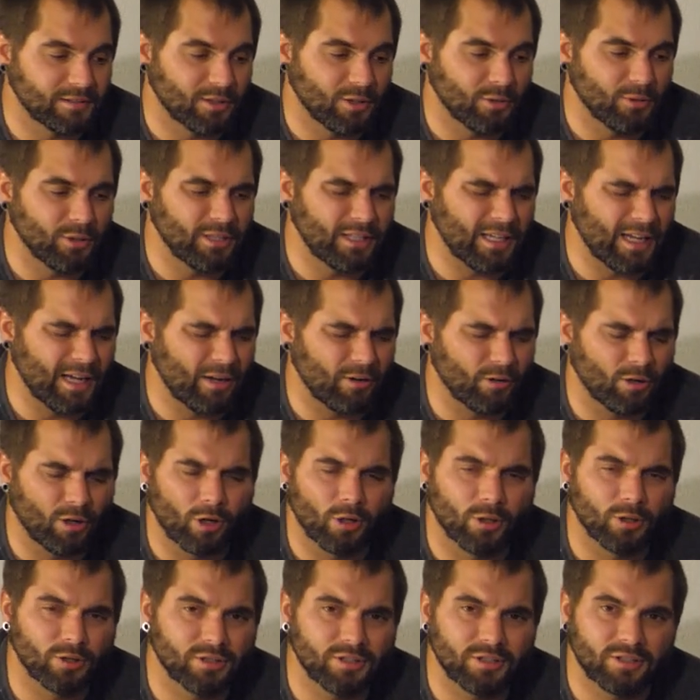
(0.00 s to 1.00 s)
going down
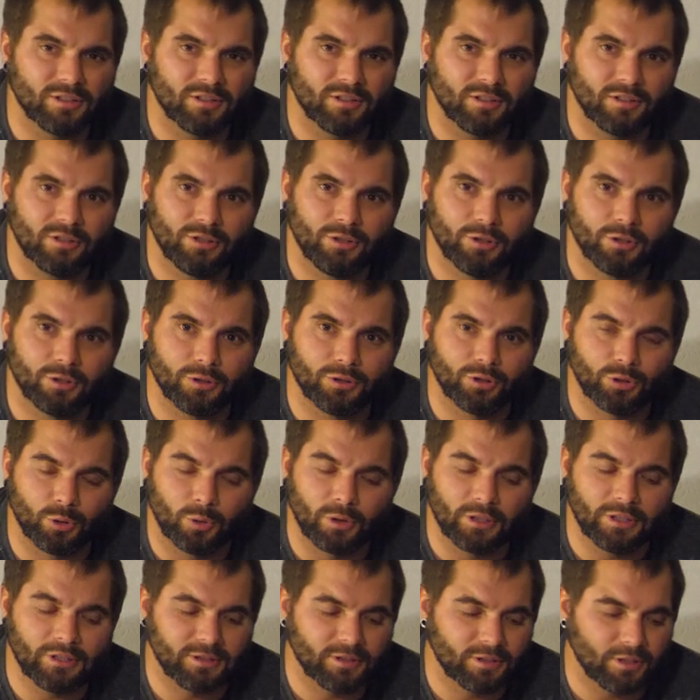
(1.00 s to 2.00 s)
hurts your
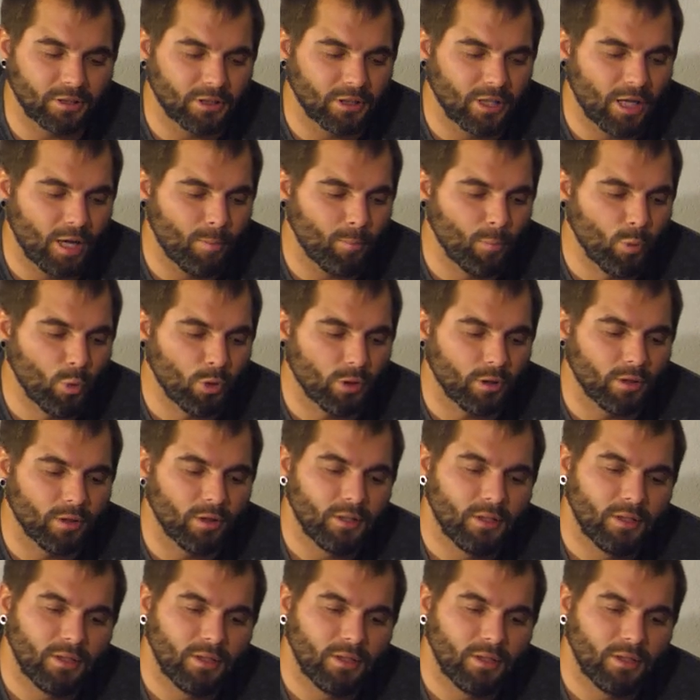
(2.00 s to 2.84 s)
joints a lot more.